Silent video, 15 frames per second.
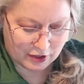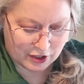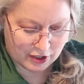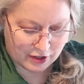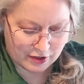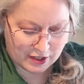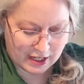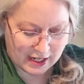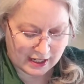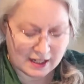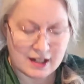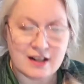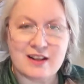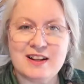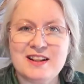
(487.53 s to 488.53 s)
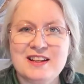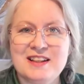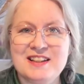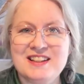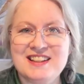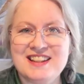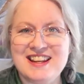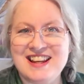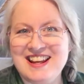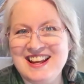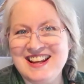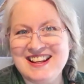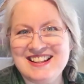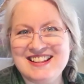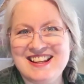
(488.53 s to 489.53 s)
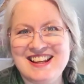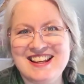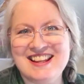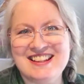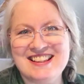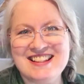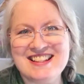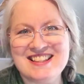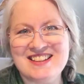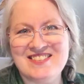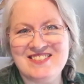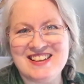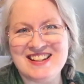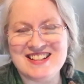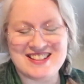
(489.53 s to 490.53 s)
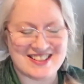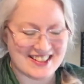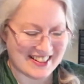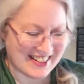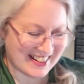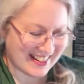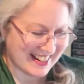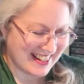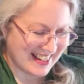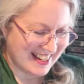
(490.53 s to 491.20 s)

shows like Kara and Nate, Endless Adventure,